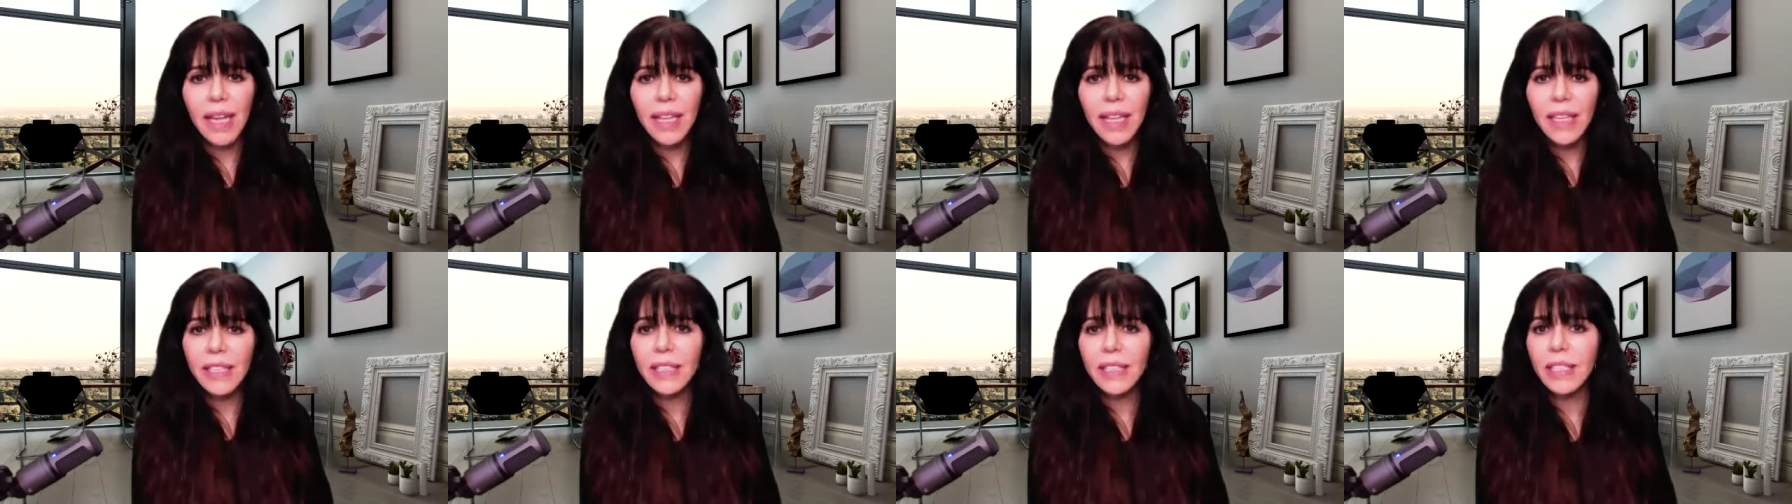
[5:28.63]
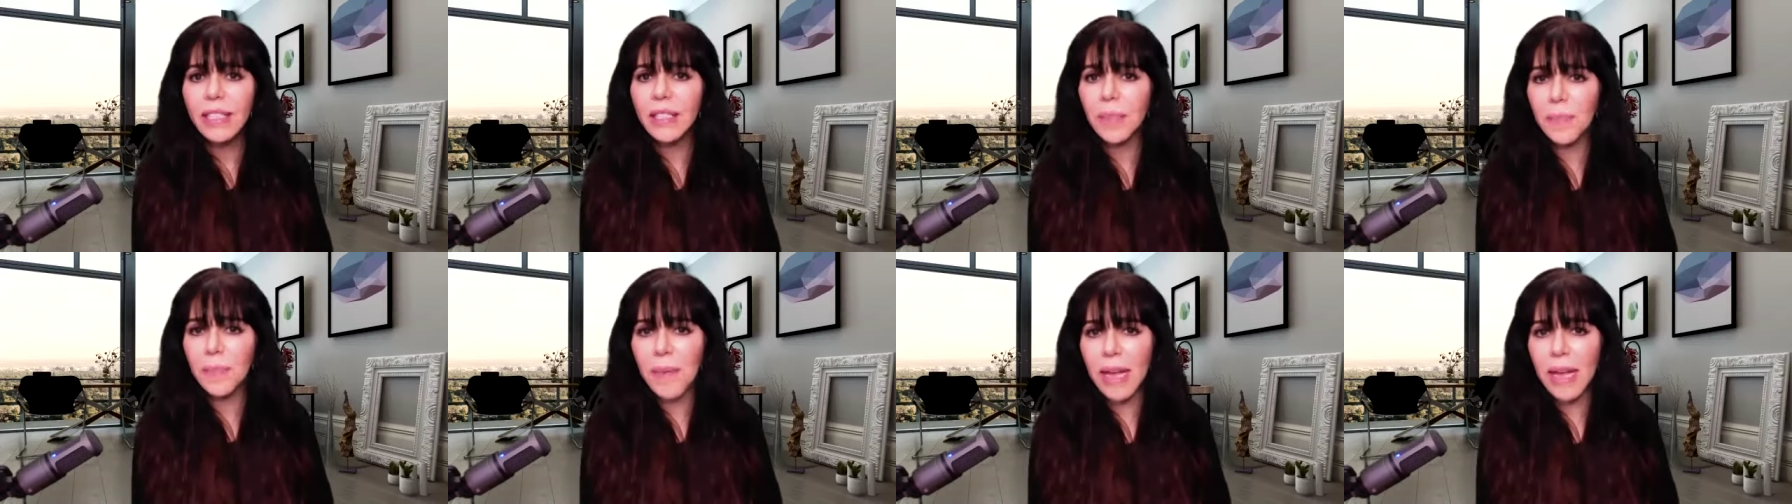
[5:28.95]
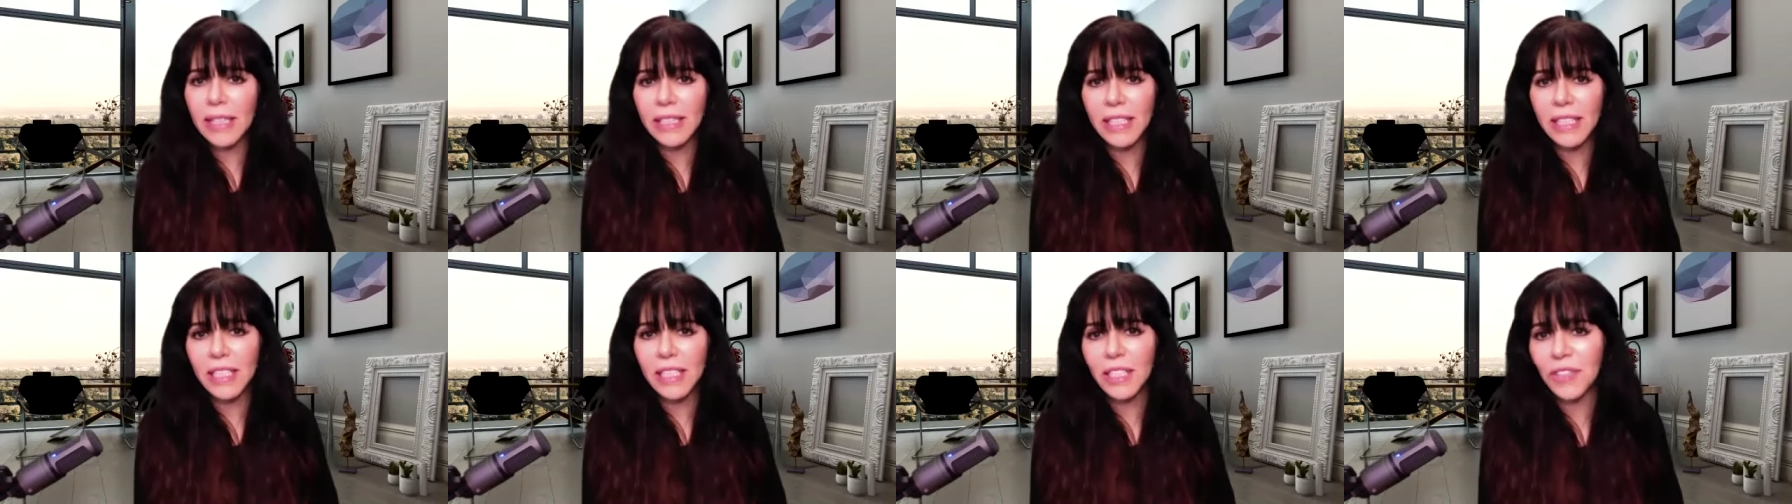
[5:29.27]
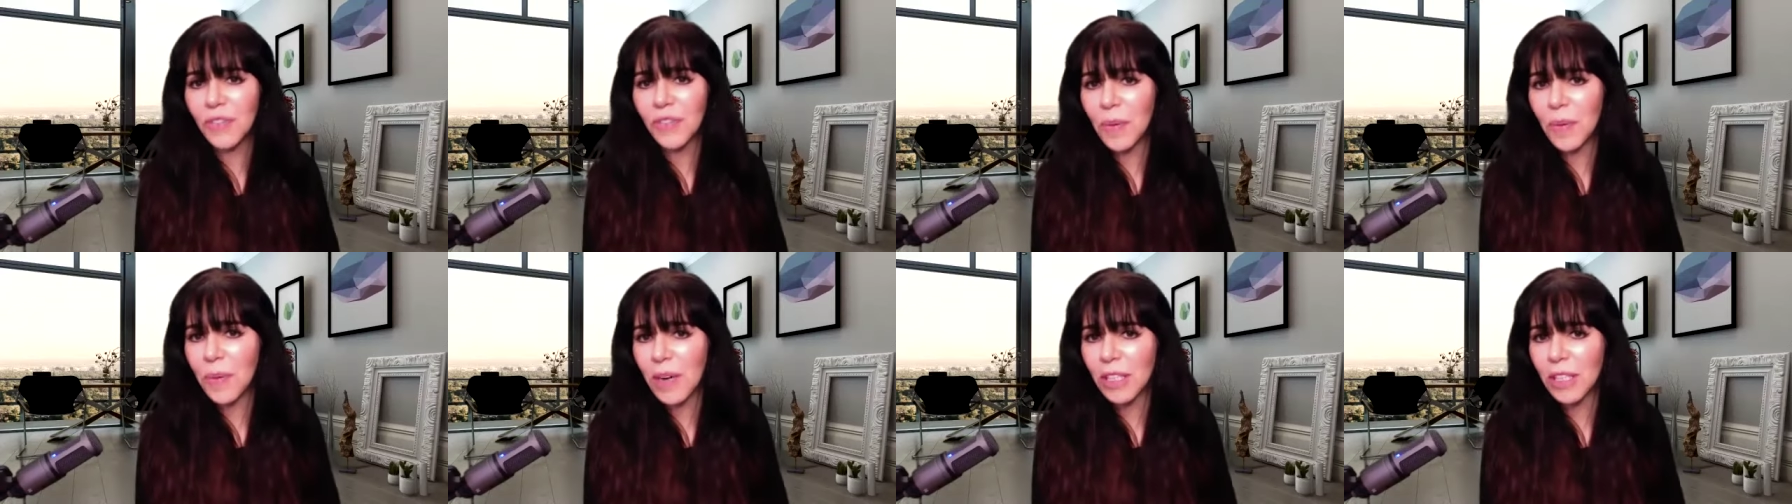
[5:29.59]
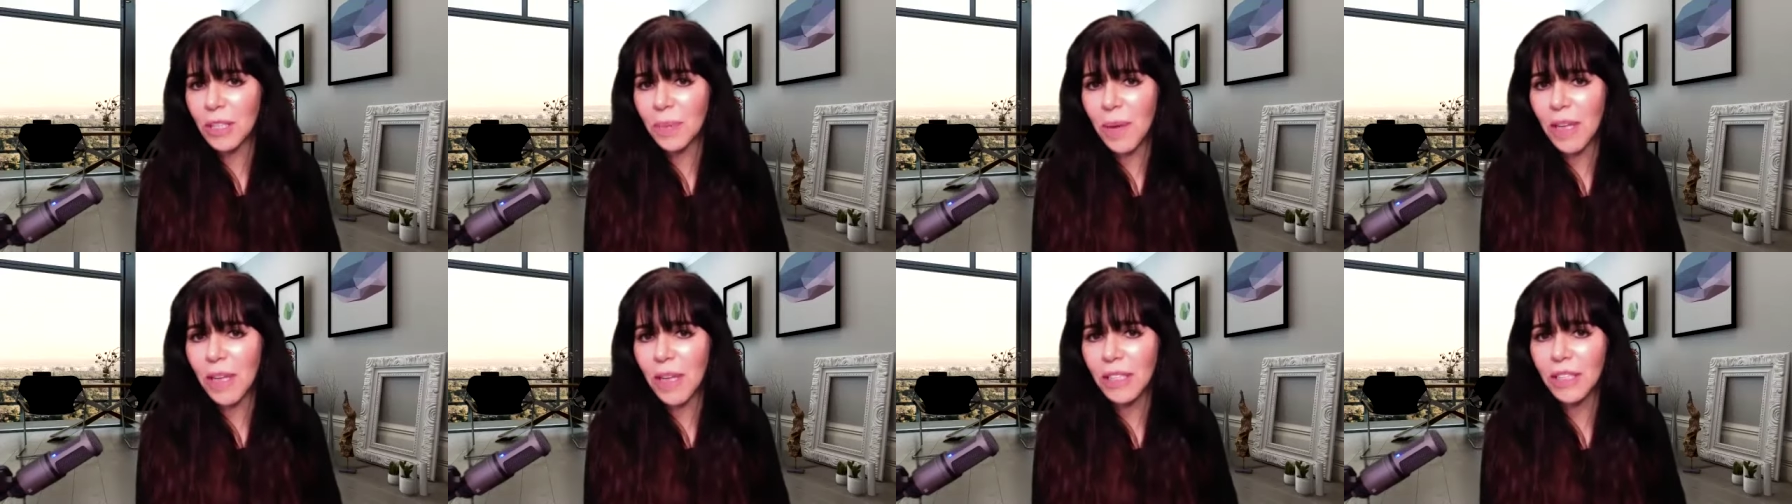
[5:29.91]
This is a message from our
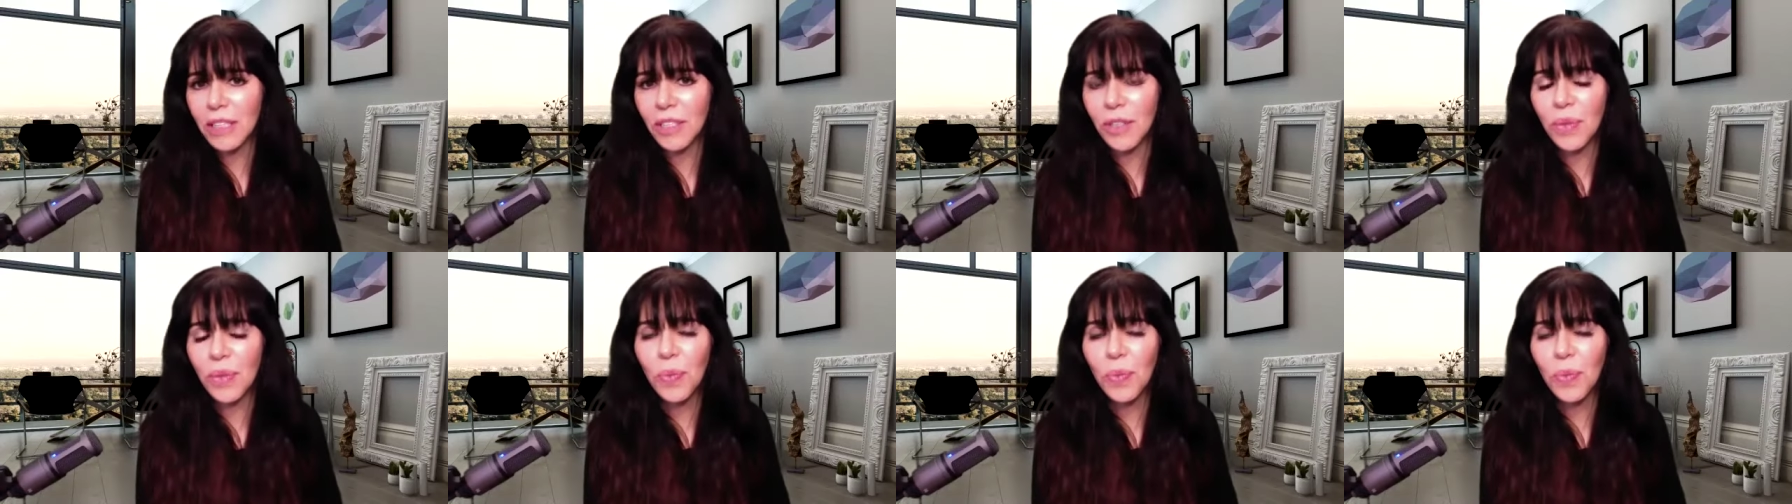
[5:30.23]
sponsor,